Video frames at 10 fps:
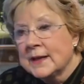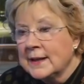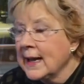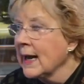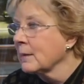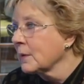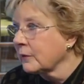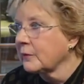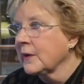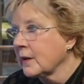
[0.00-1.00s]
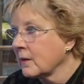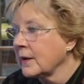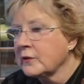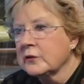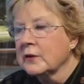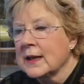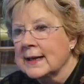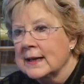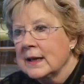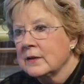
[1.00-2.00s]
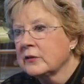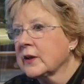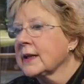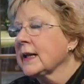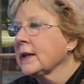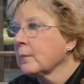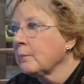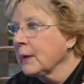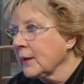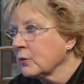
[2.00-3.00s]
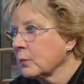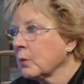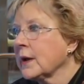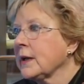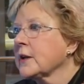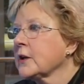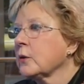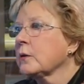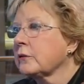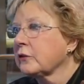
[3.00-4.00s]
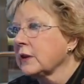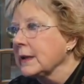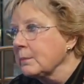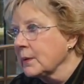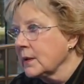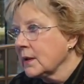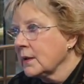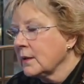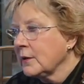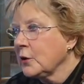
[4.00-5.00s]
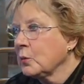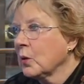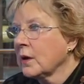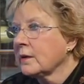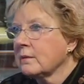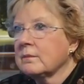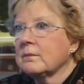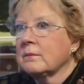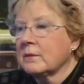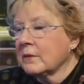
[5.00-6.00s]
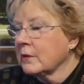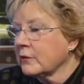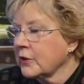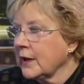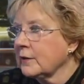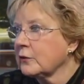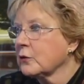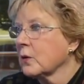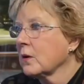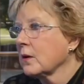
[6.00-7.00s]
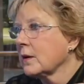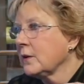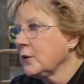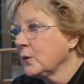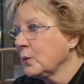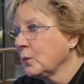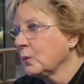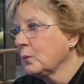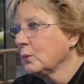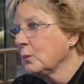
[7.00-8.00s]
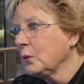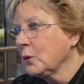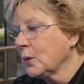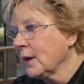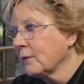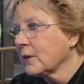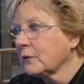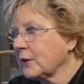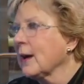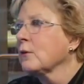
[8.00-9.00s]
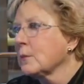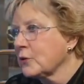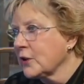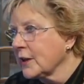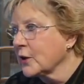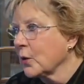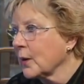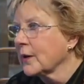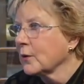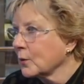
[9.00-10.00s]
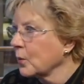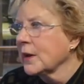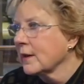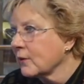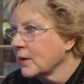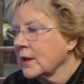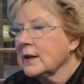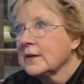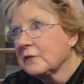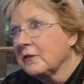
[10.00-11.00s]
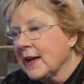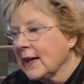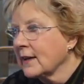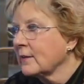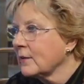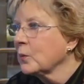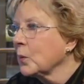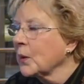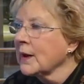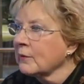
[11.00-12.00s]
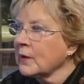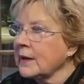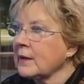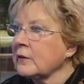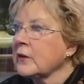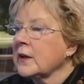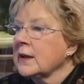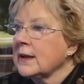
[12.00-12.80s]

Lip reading: the atmosphere. It's just like getting your bedroom ready to go to sleep. You want the shades drawn, and you have the sound machine going, or whatever, the fan, whatever it is,